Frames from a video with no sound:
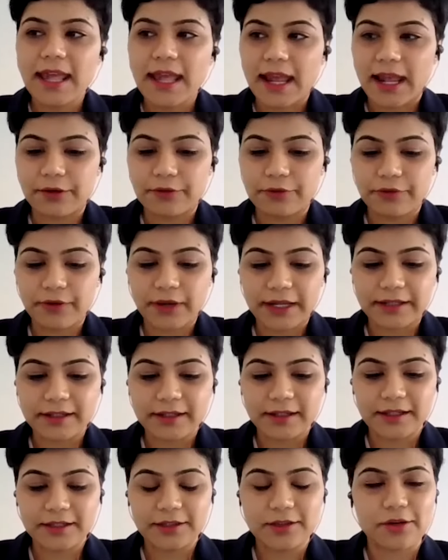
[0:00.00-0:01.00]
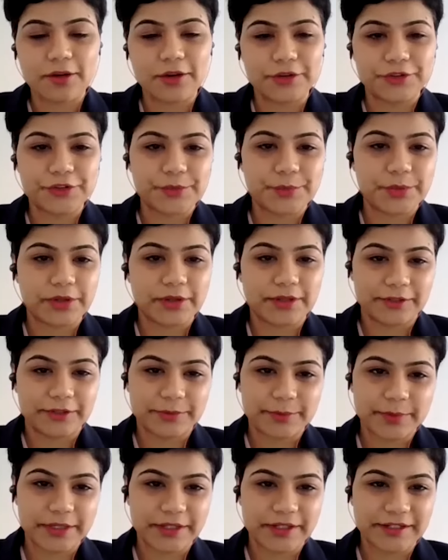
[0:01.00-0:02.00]
And finally, the entrepreneurial
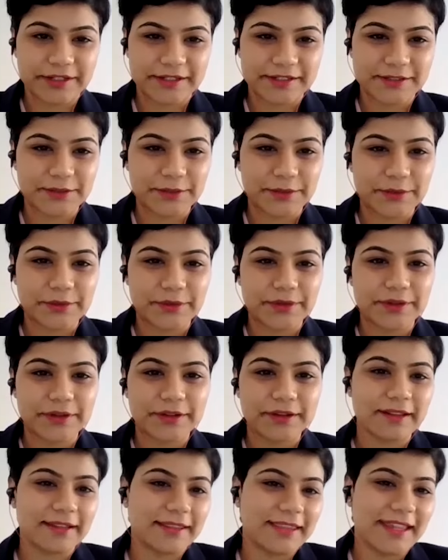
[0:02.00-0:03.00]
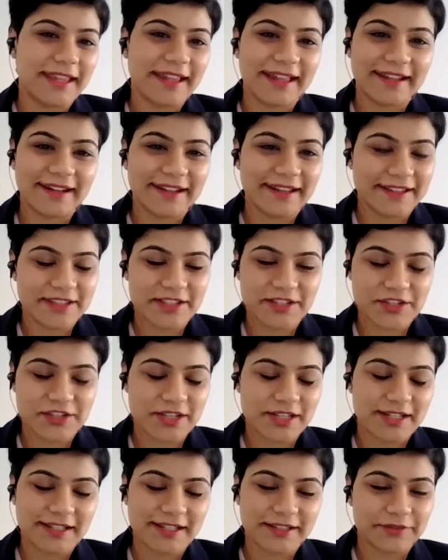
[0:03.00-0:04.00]
spirit. So nothing at
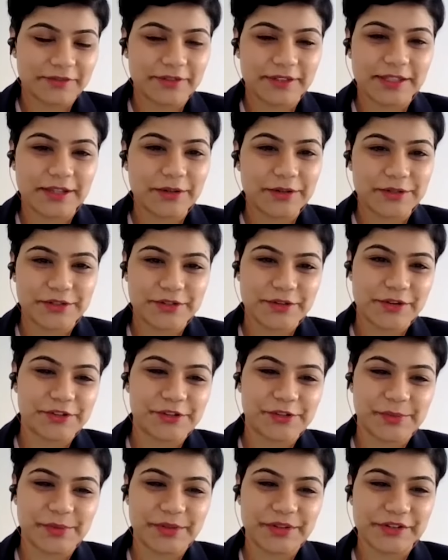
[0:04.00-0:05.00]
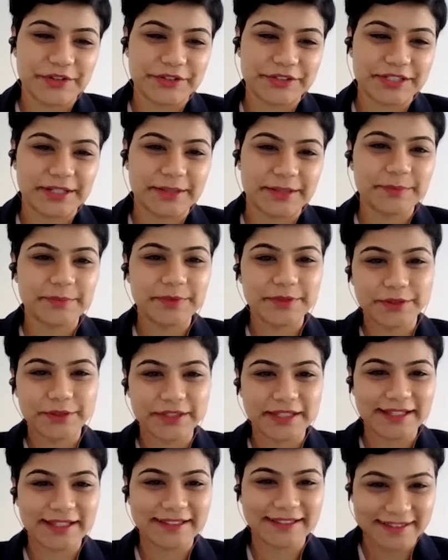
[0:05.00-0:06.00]
HHL is without entrepreneurship. So
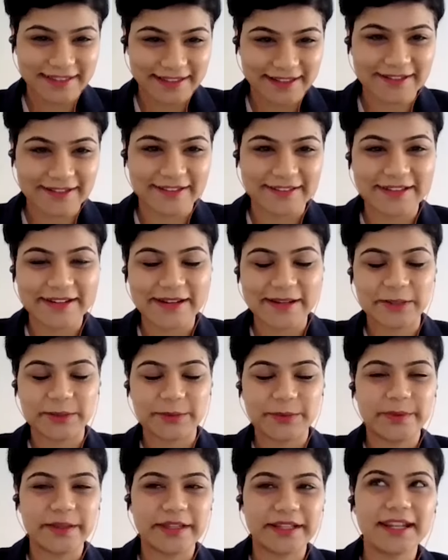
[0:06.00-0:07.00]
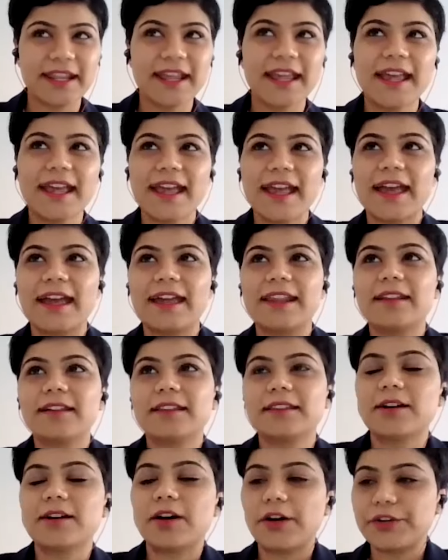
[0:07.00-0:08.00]
that's another aspect.
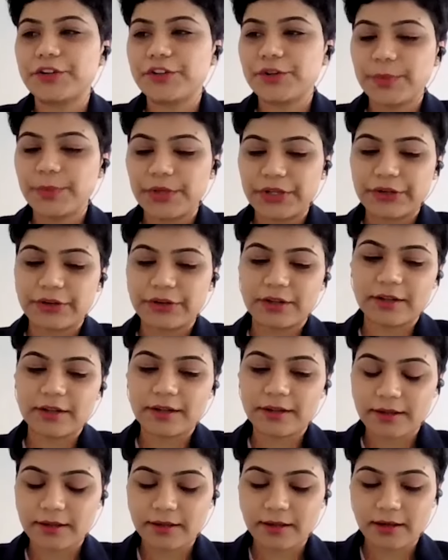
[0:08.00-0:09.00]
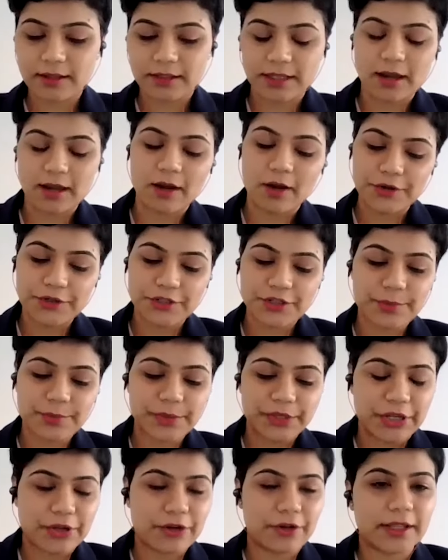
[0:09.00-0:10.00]
And the entrepreneur the
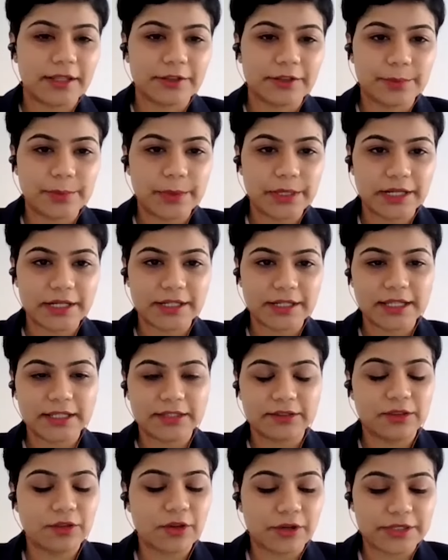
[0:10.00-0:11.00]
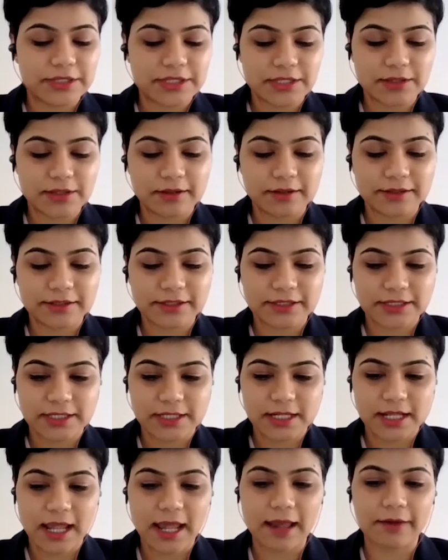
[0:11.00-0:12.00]
entrepreneur spirit is not
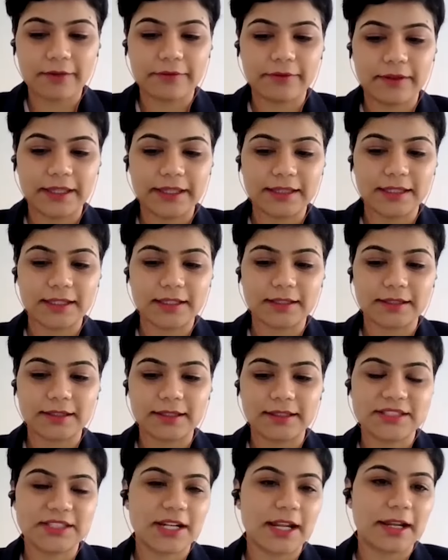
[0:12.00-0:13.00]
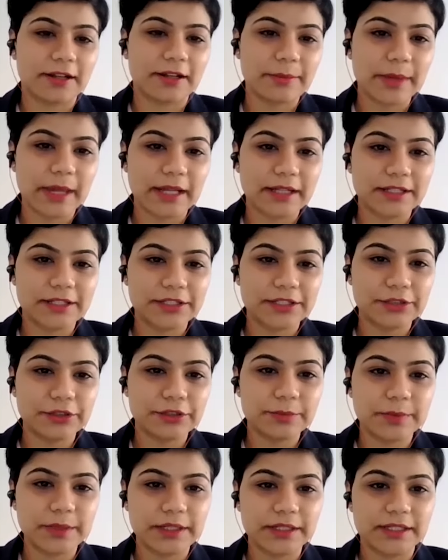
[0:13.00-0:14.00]
just having this startup
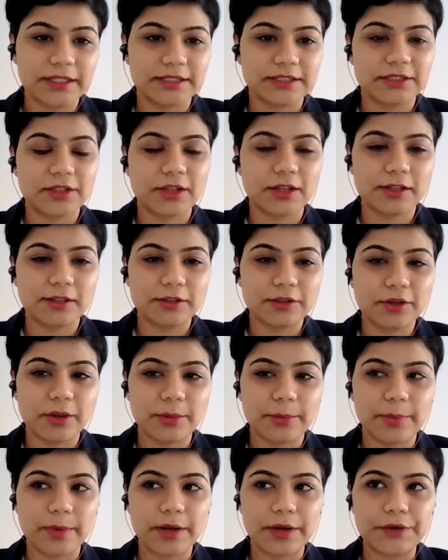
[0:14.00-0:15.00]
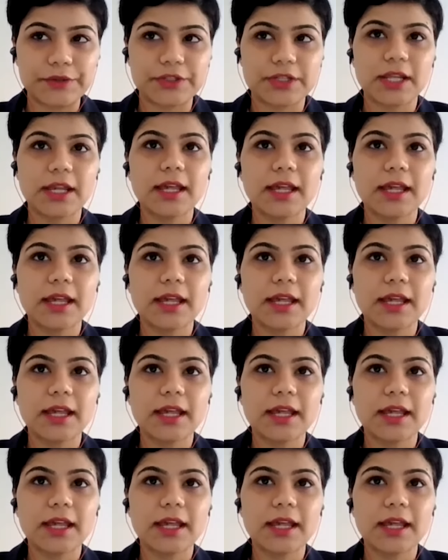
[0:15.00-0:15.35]
attitude but it's also about